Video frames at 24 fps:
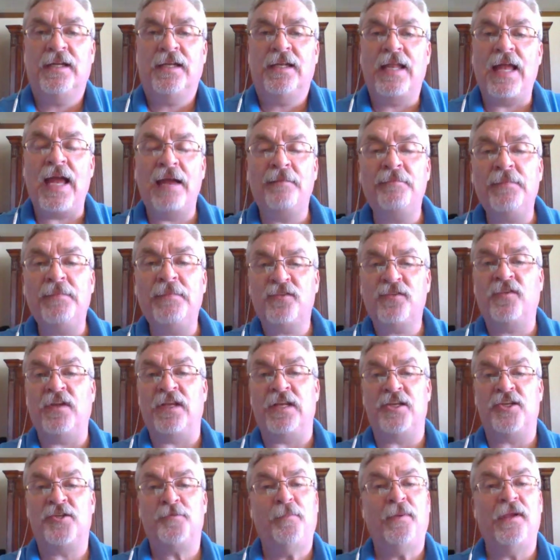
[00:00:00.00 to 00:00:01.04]
Now I must
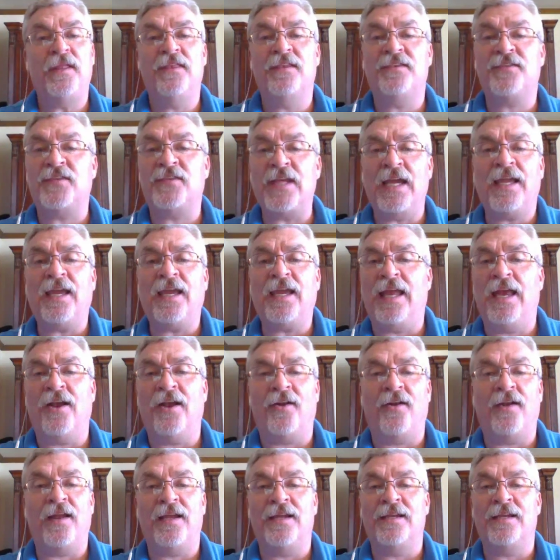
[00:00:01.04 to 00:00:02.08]
finish, but the second
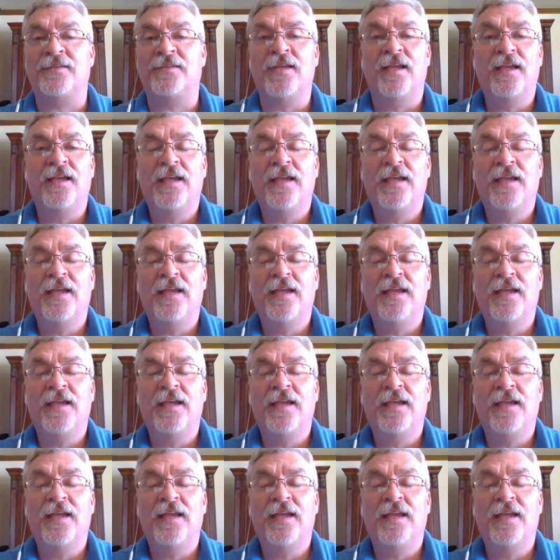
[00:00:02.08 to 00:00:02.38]
area